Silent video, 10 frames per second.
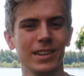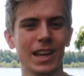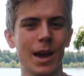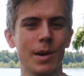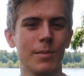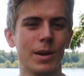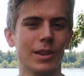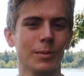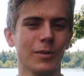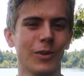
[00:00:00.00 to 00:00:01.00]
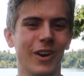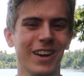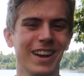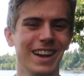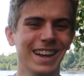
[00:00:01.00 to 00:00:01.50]
Yeah, I may have been there before.
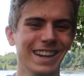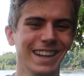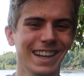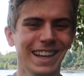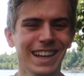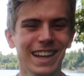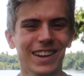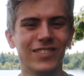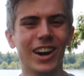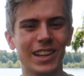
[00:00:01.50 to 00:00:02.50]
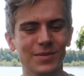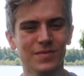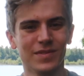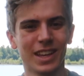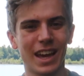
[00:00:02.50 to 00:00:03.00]
But
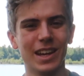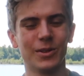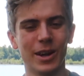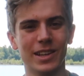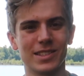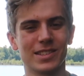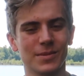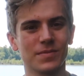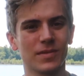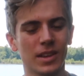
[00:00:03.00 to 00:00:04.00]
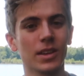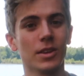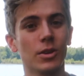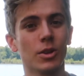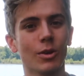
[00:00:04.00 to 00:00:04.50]
anyways,
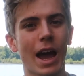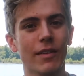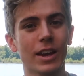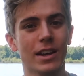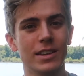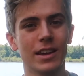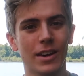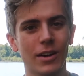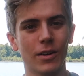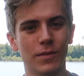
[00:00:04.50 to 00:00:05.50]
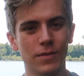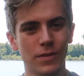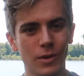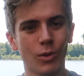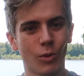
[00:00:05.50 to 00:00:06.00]
you have an idea of
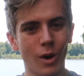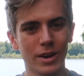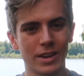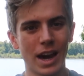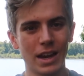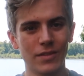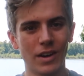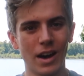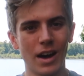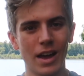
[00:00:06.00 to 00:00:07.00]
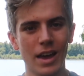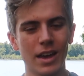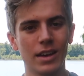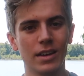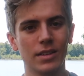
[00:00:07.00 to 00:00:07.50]
what kind of
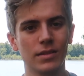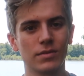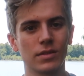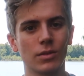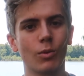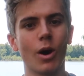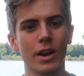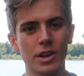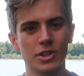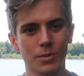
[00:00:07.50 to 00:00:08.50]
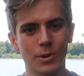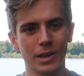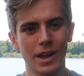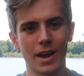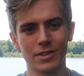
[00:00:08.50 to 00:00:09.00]
wattage you're
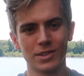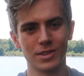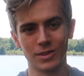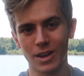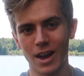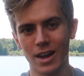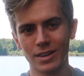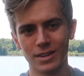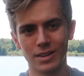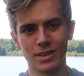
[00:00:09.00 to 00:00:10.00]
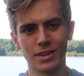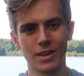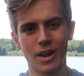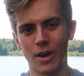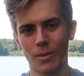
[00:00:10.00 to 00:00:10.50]
putting out, so you're not,
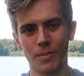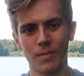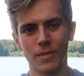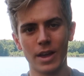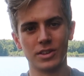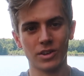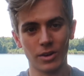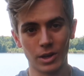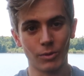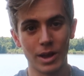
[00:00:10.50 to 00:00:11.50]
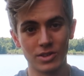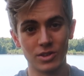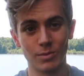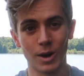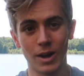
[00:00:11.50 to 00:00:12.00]
you know, exerting way
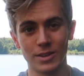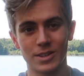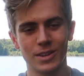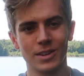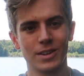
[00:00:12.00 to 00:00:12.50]
too much.